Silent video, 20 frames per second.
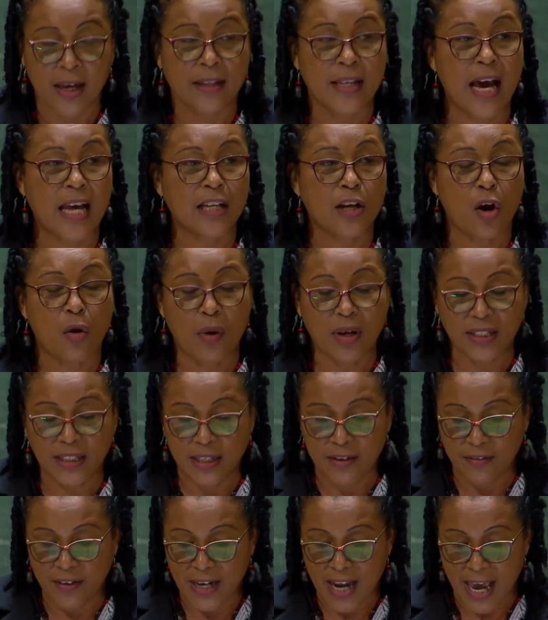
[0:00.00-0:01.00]
that our
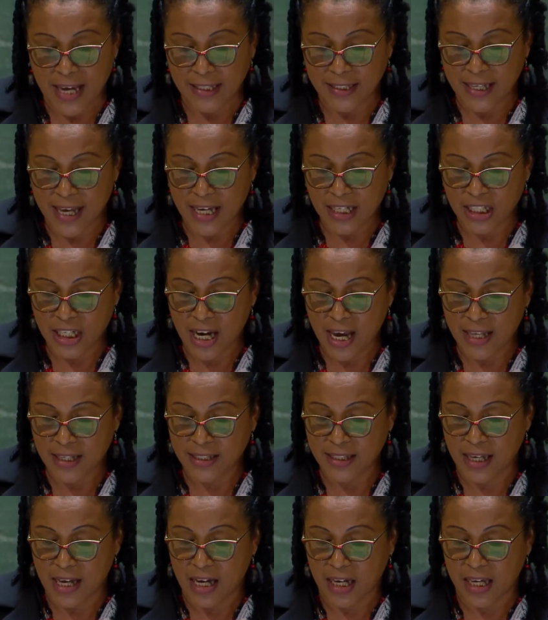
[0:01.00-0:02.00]

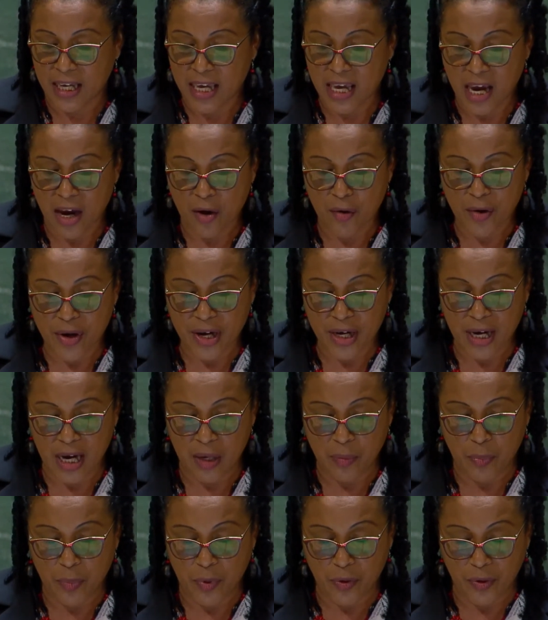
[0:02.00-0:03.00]
civilizations are caring
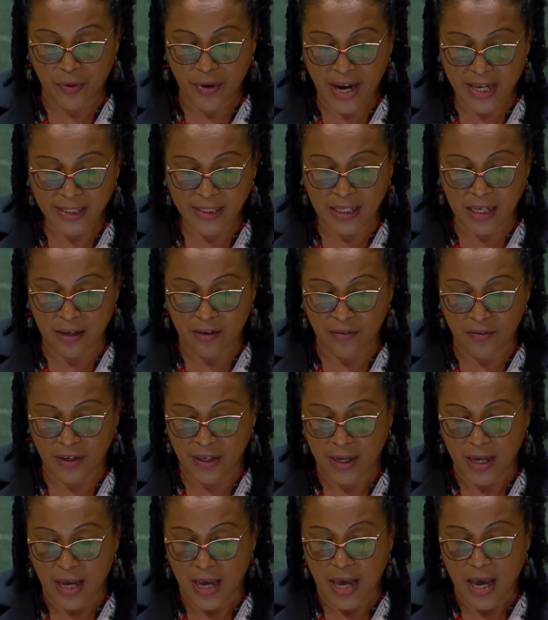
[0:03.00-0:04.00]
and progressive,
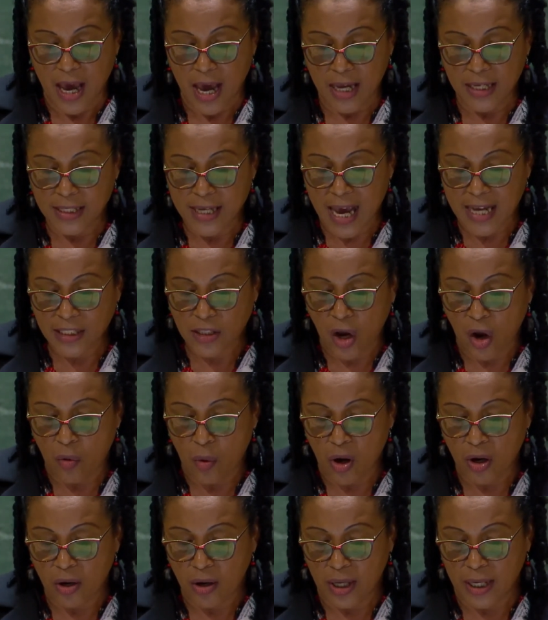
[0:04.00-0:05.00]
and that
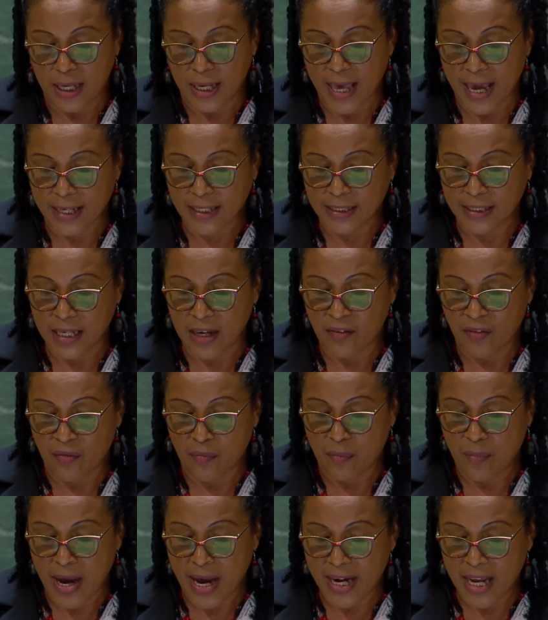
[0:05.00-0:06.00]
our collective
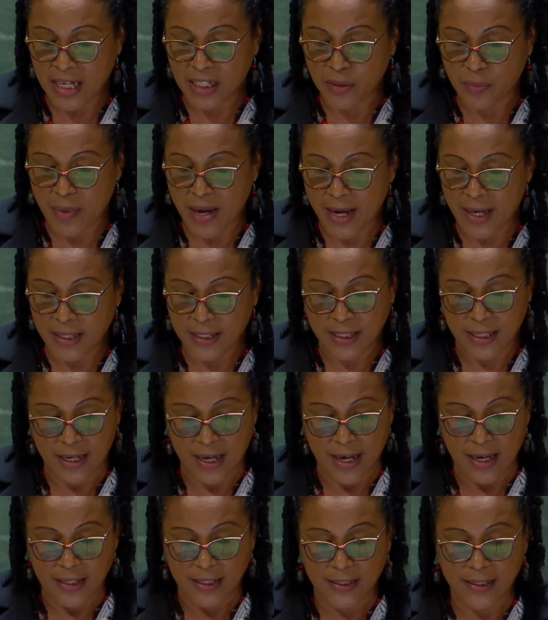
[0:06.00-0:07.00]
management,
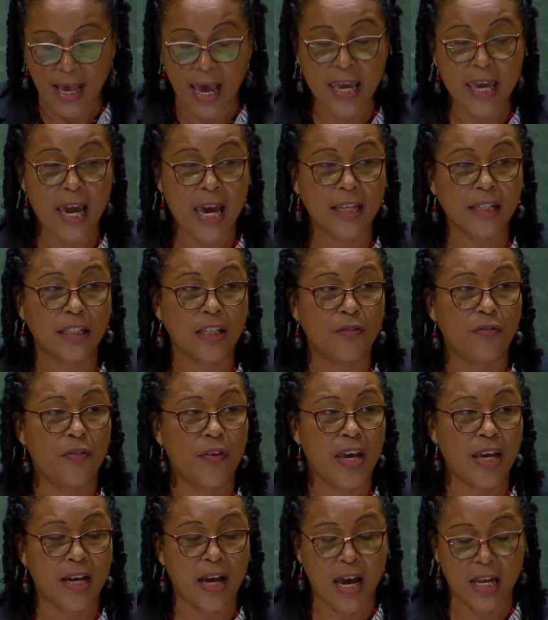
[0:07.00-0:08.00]

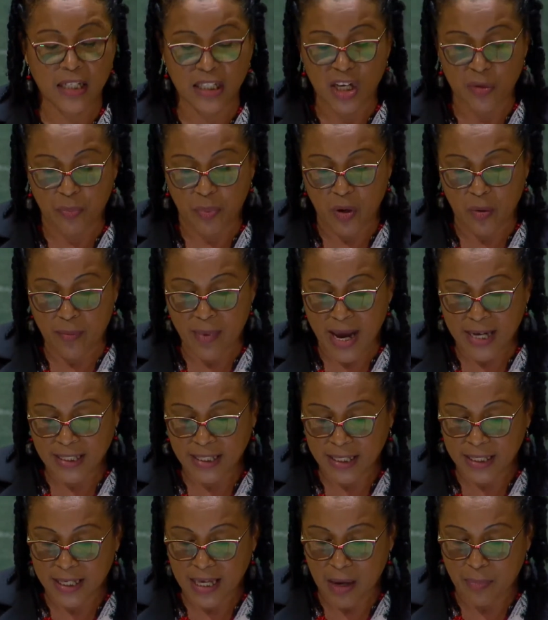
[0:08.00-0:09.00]
scientific and
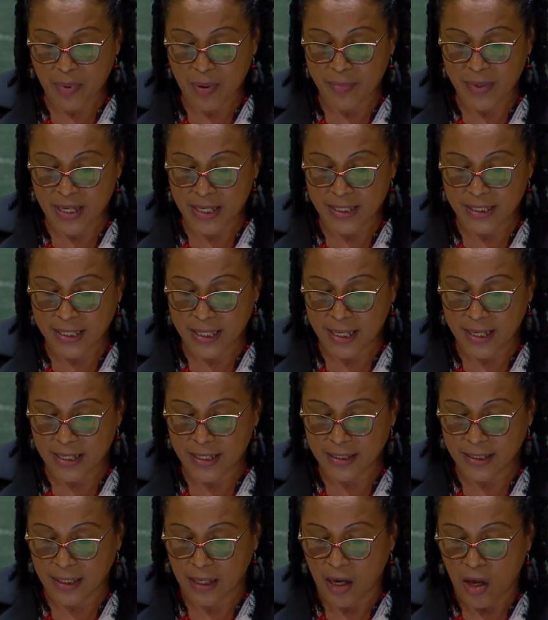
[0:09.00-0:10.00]
diplomatic
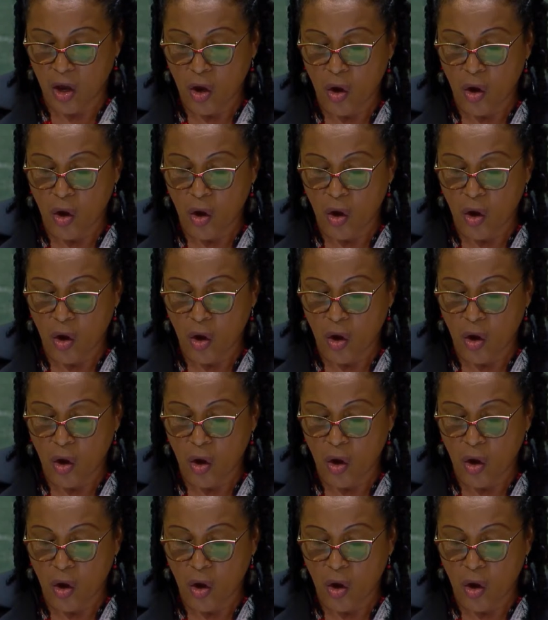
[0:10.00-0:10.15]
capabilities